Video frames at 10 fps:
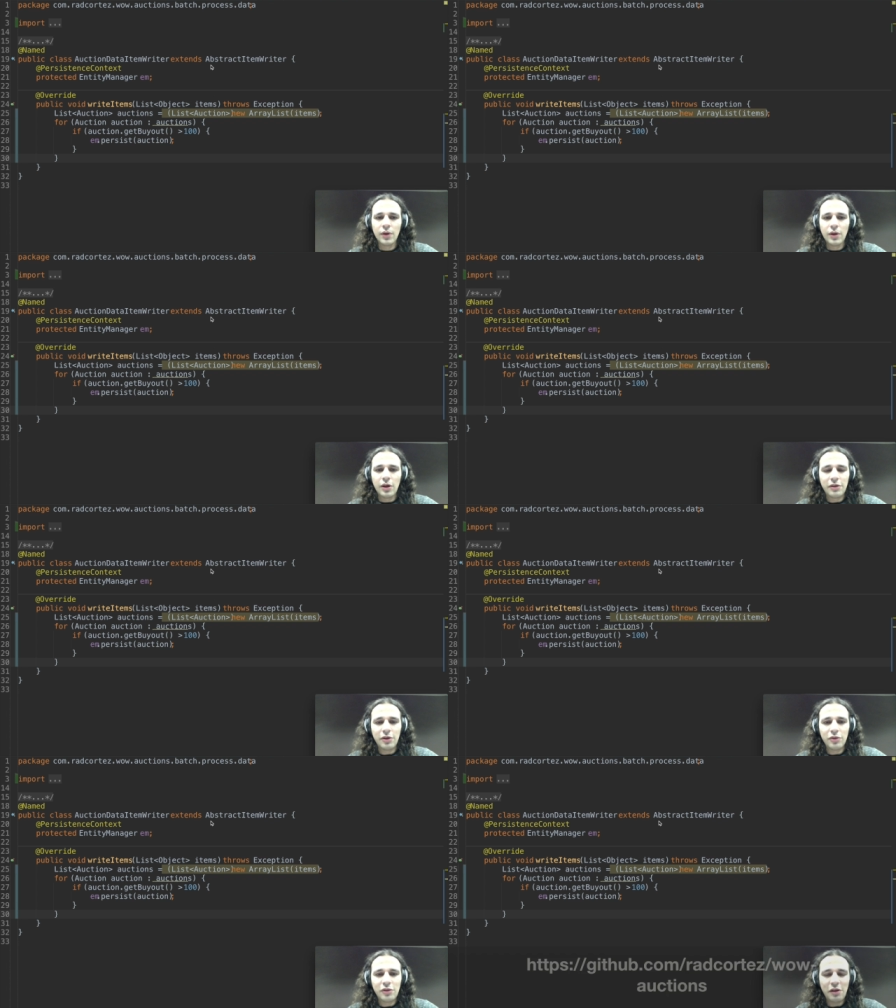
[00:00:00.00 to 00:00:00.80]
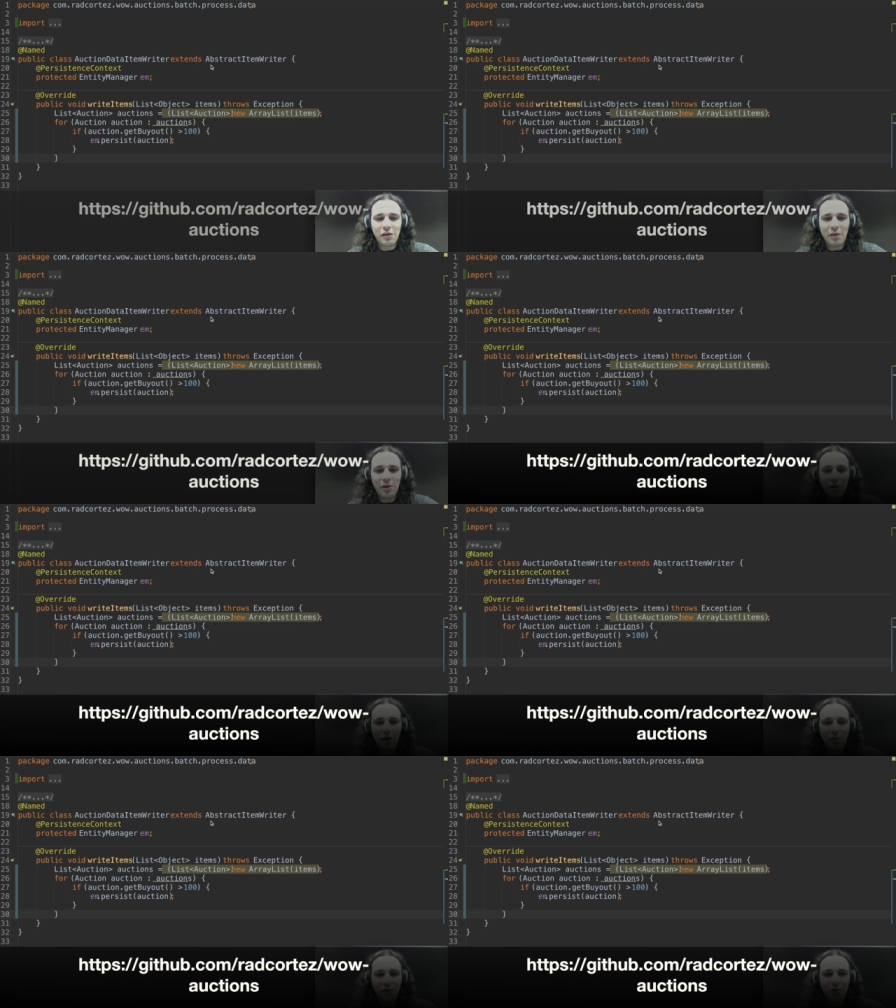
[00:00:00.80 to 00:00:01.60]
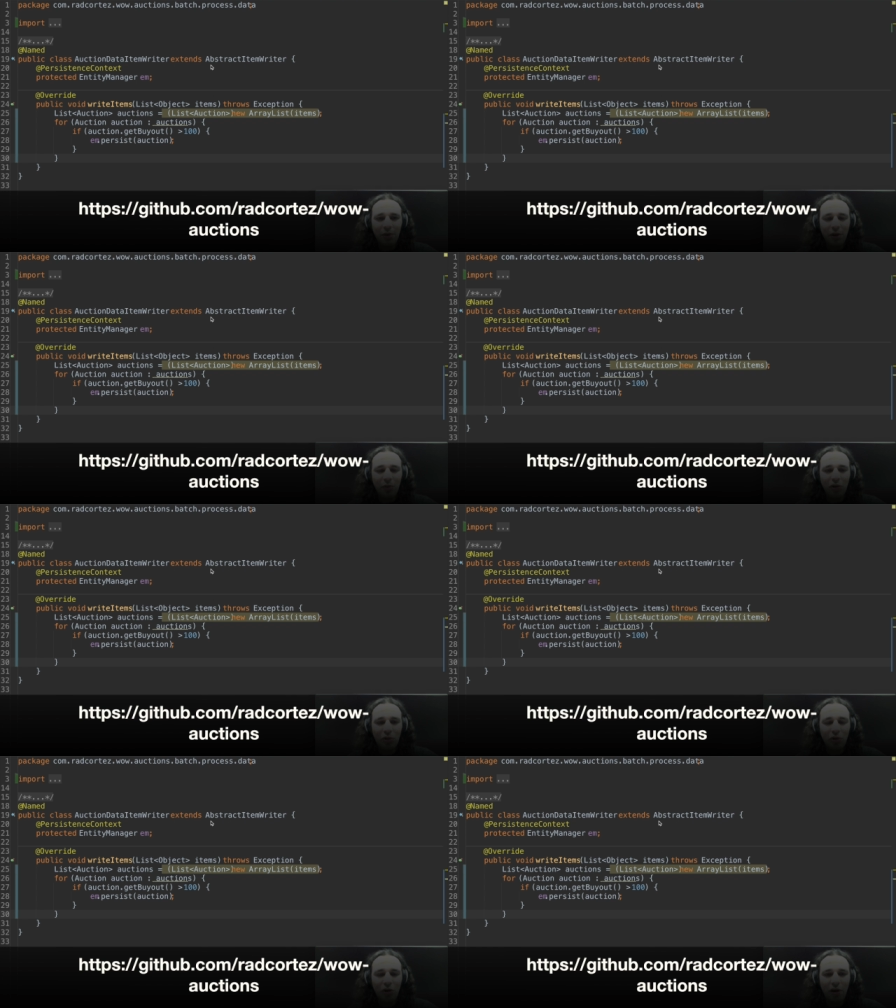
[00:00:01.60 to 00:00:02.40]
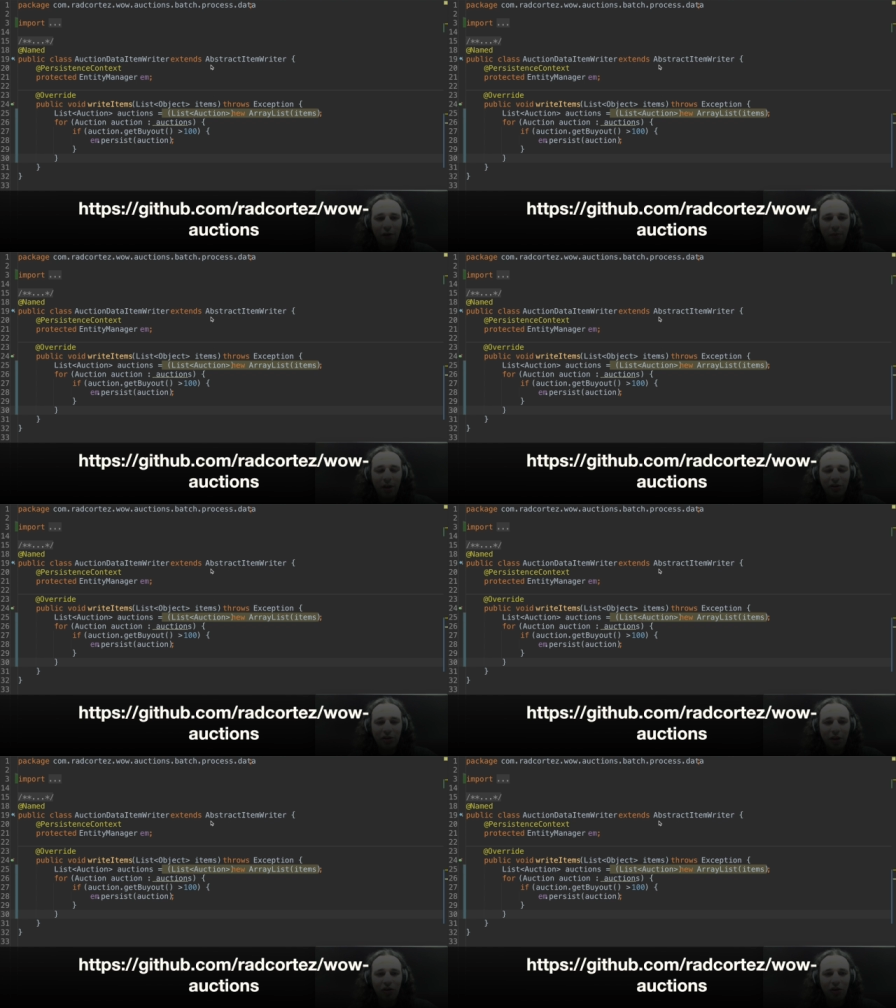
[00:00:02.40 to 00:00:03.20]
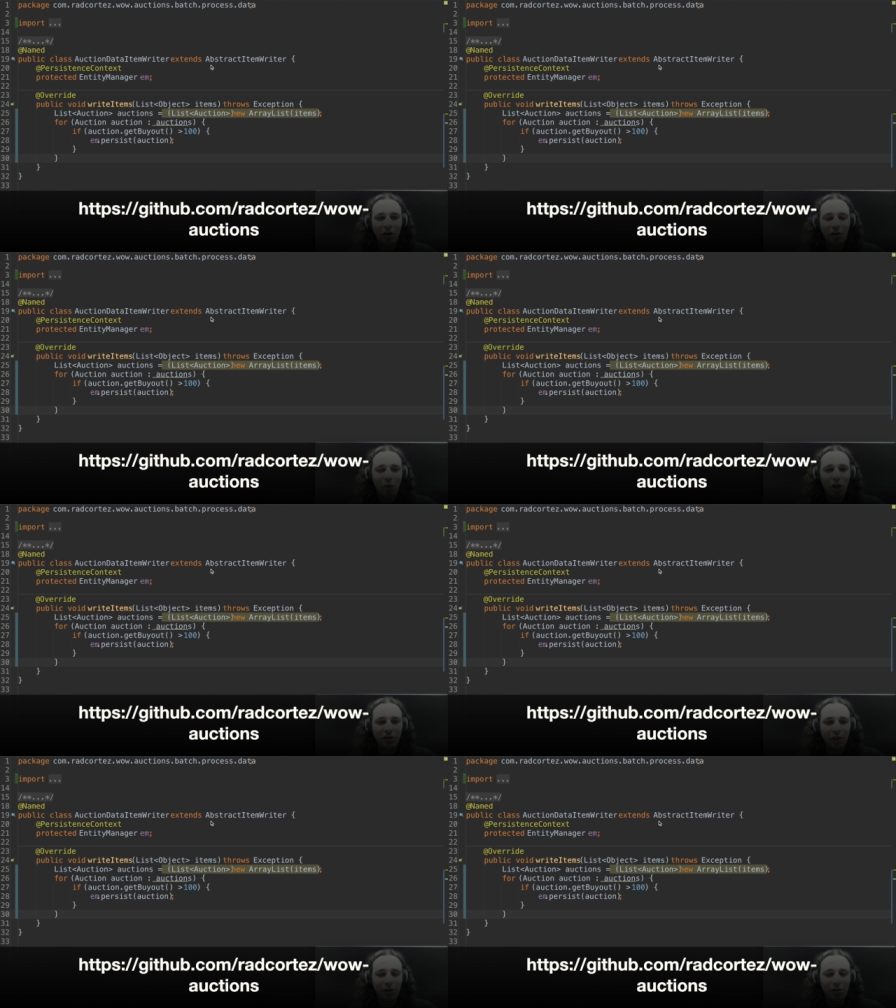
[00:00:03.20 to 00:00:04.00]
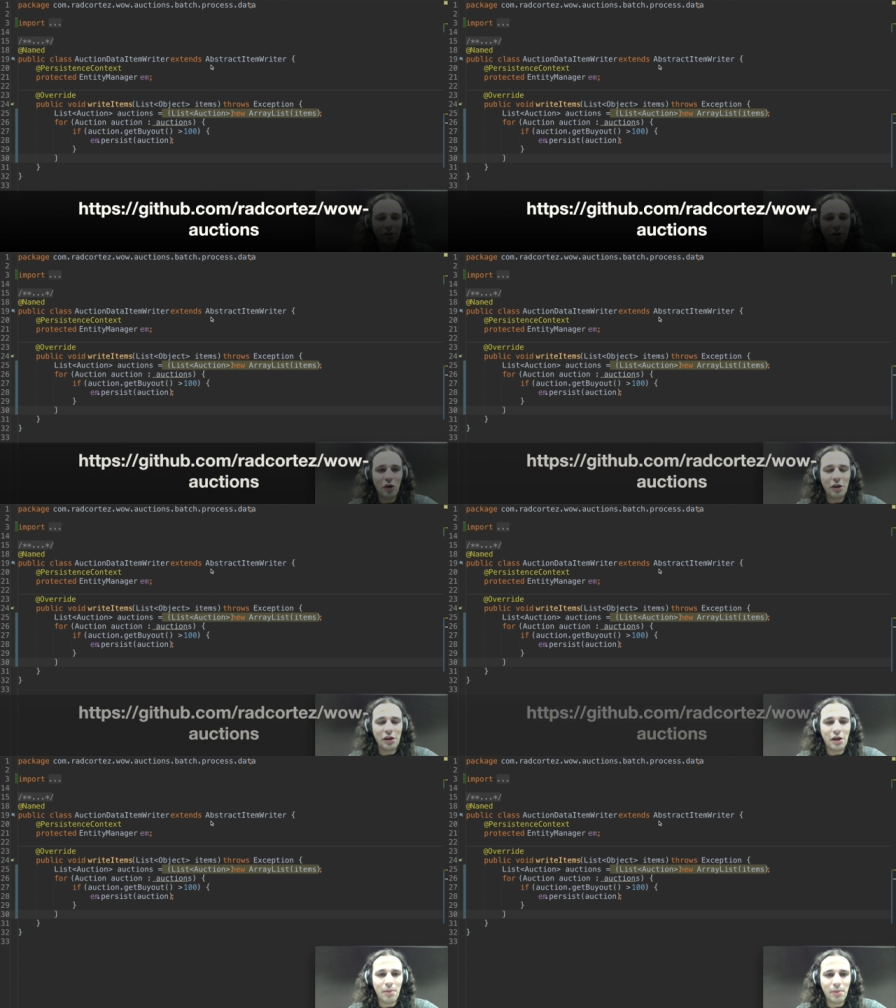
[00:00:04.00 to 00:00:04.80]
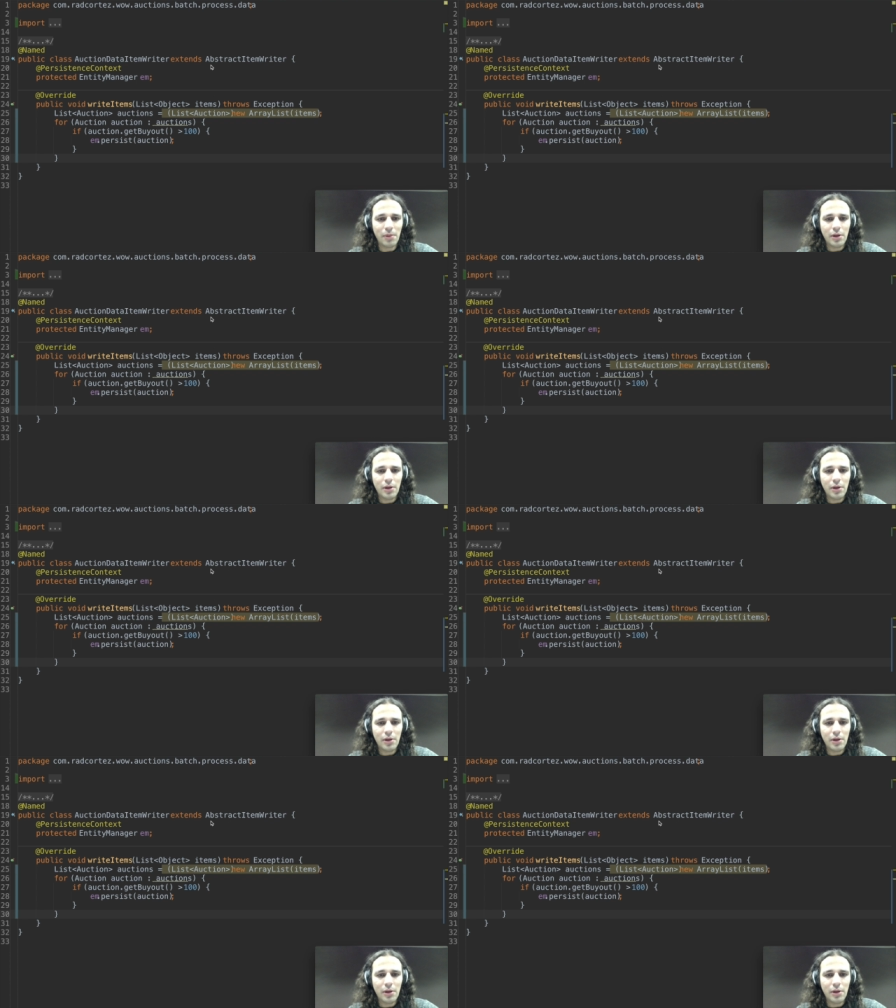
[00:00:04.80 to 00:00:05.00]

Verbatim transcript: So this example comes from my World of Warcraft patch Auction House project sitting on GitHub.